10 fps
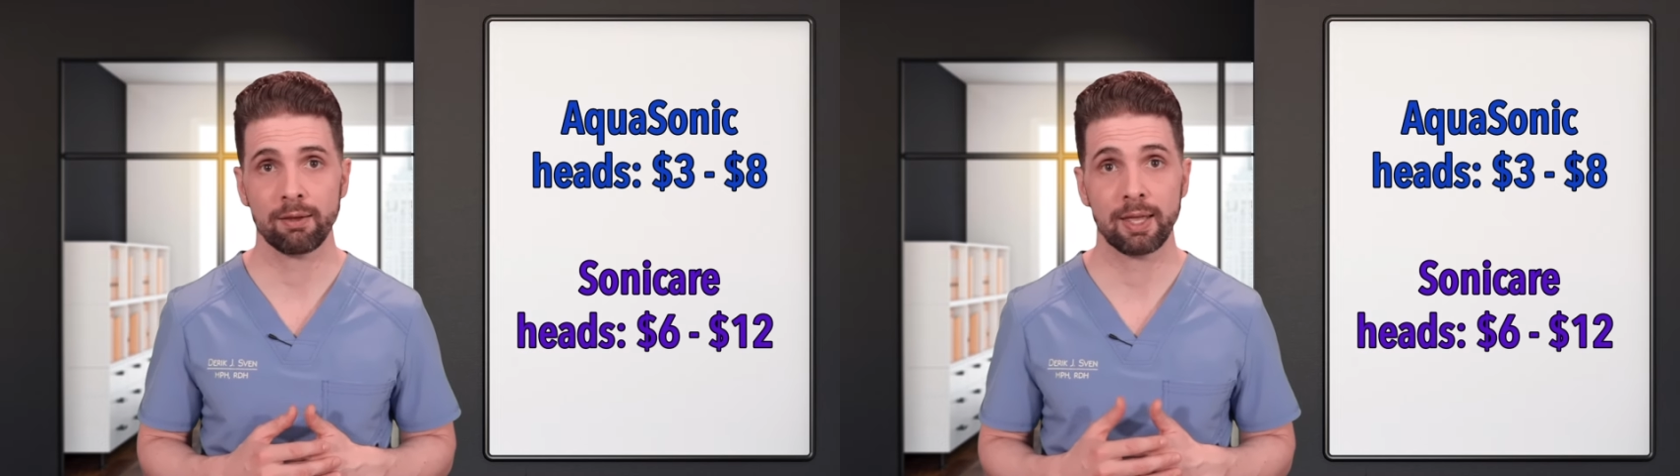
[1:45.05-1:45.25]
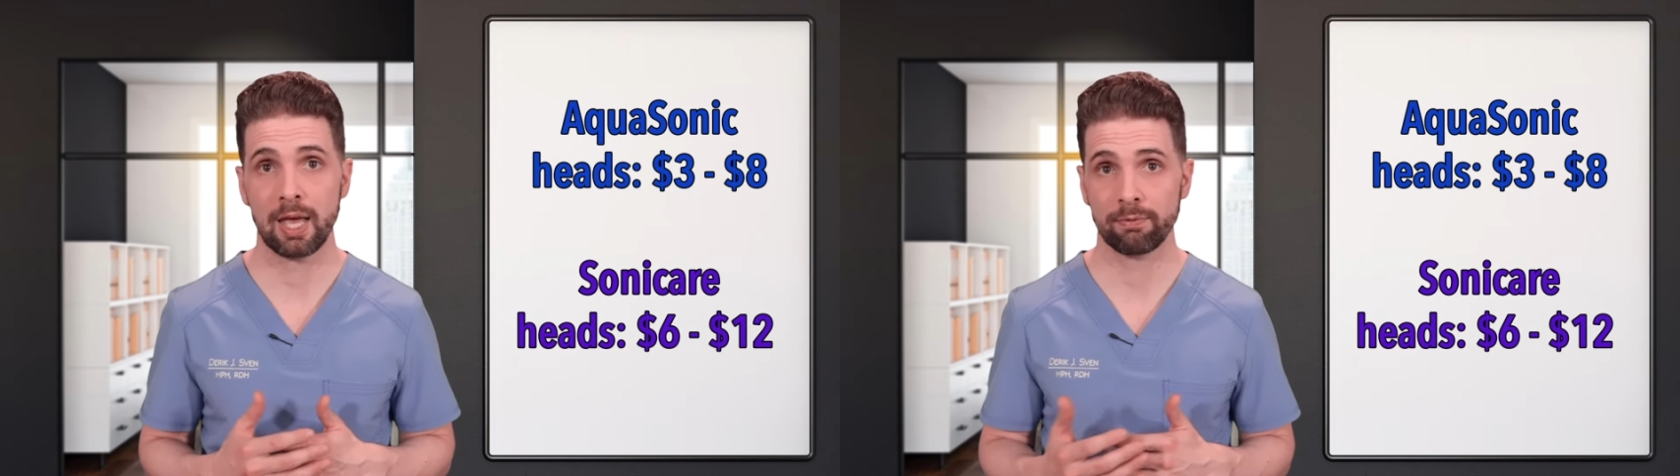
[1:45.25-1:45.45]

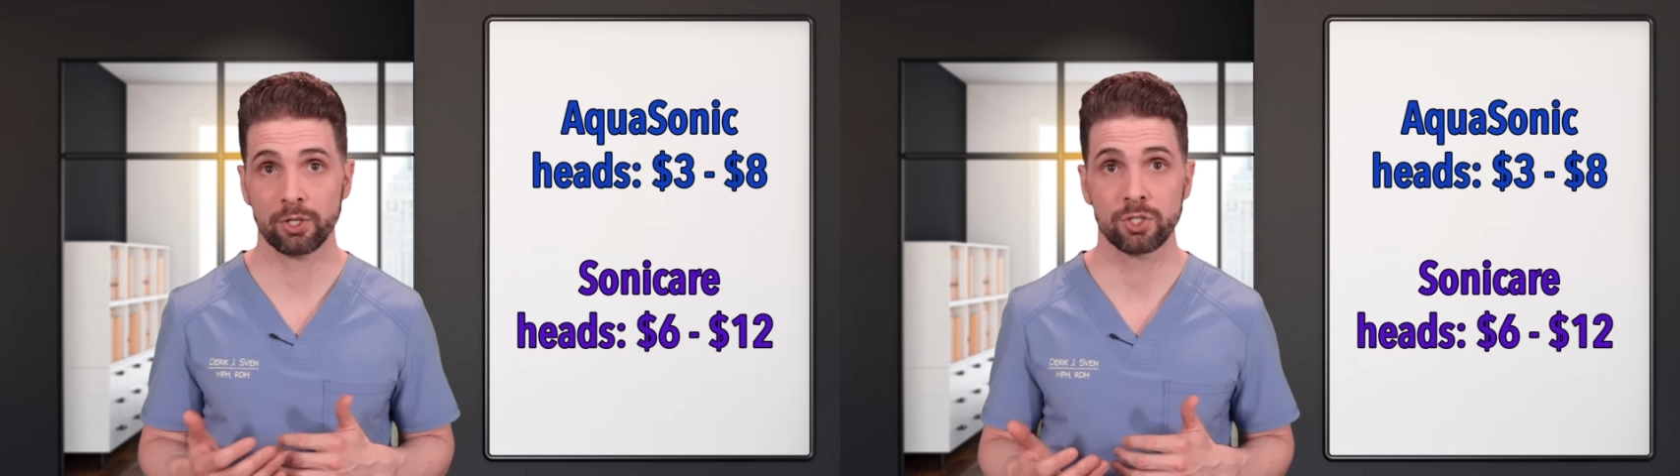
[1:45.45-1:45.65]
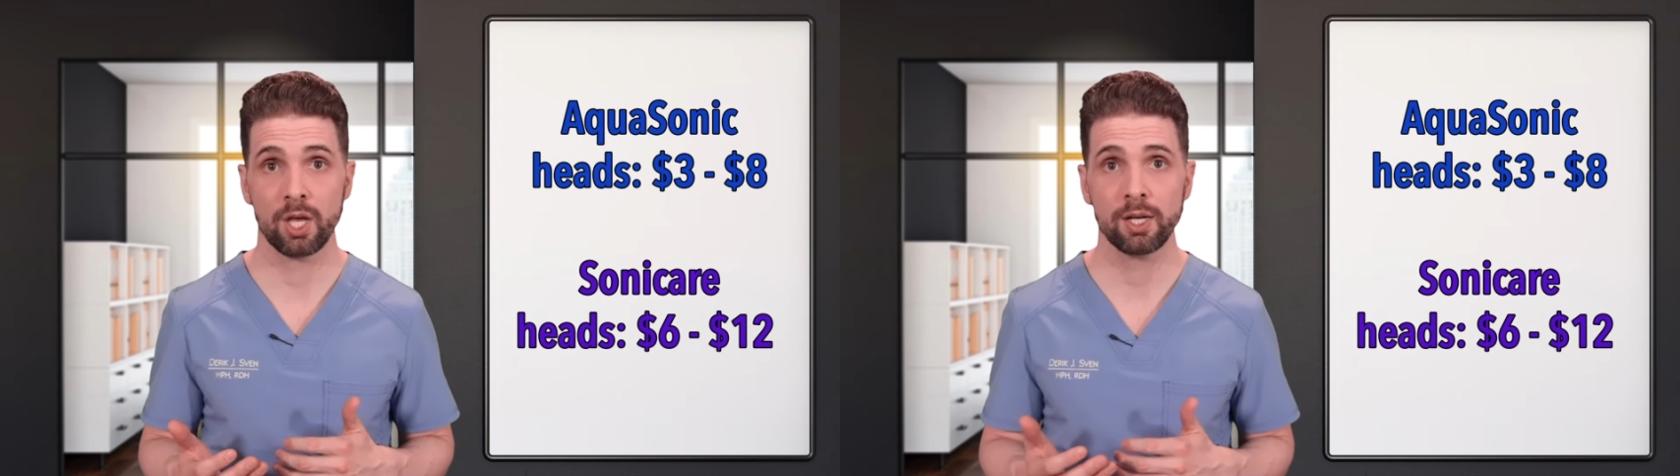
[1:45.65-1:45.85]
an average
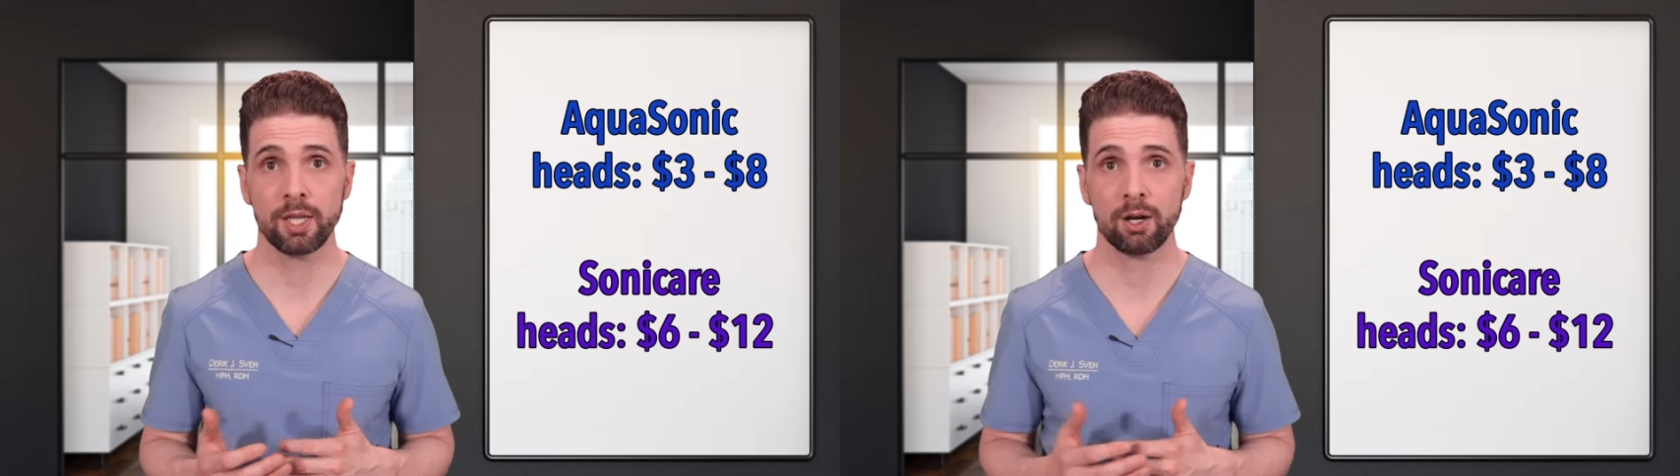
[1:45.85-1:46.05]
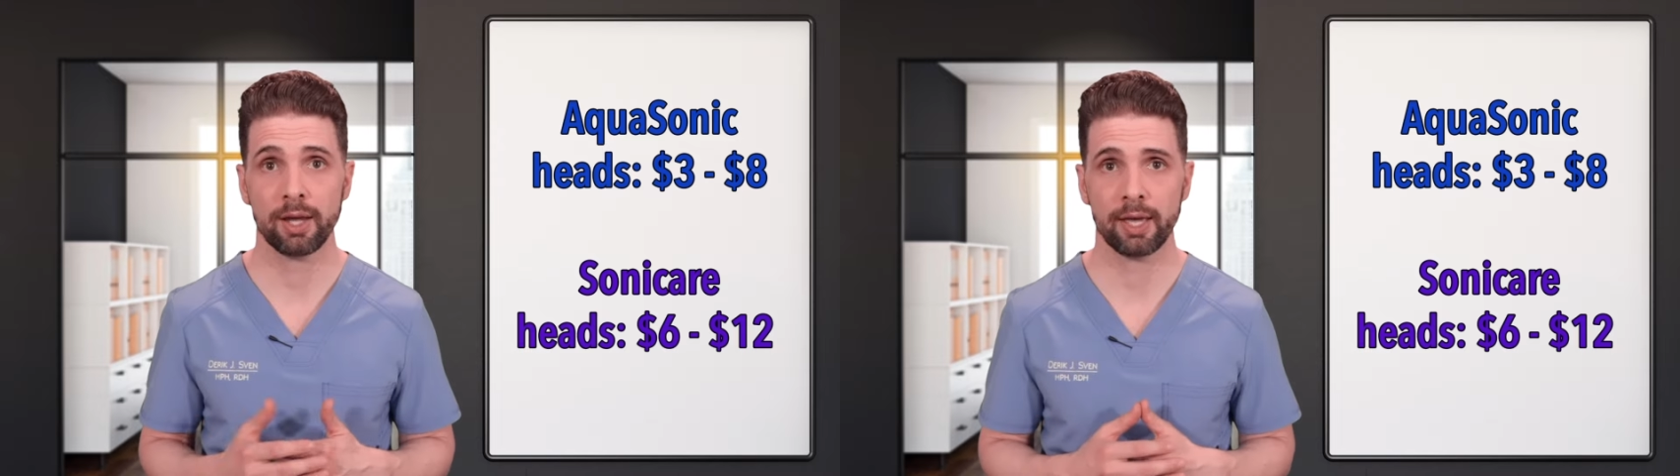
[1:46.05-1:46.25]

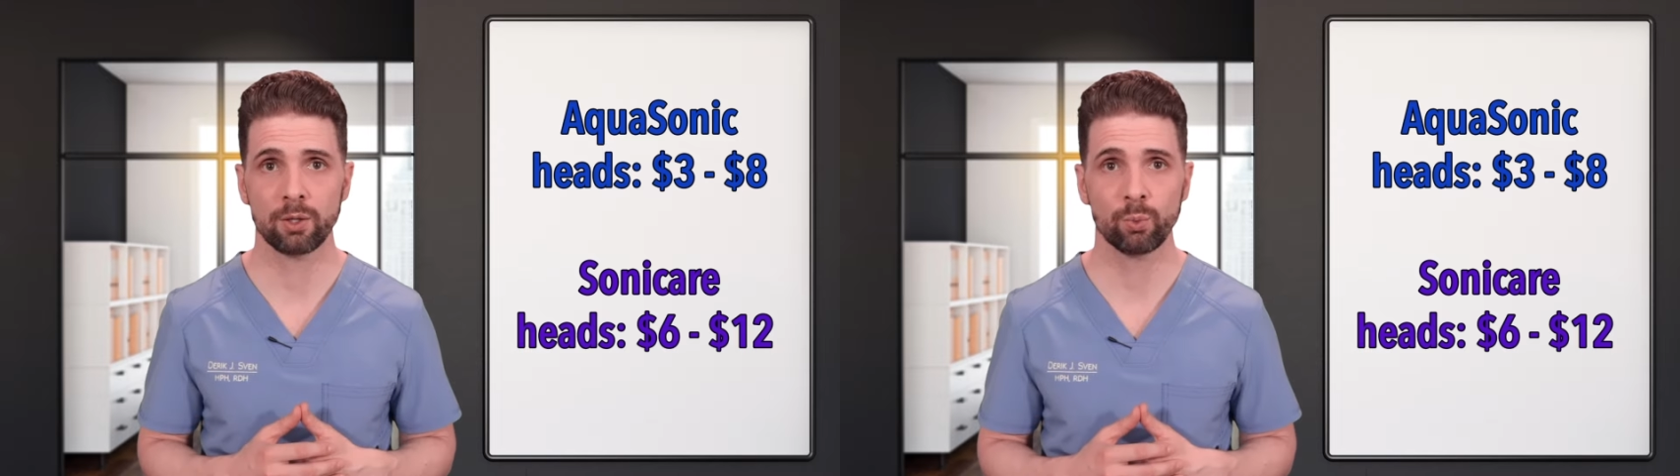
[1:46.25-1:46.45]
Sonicare head,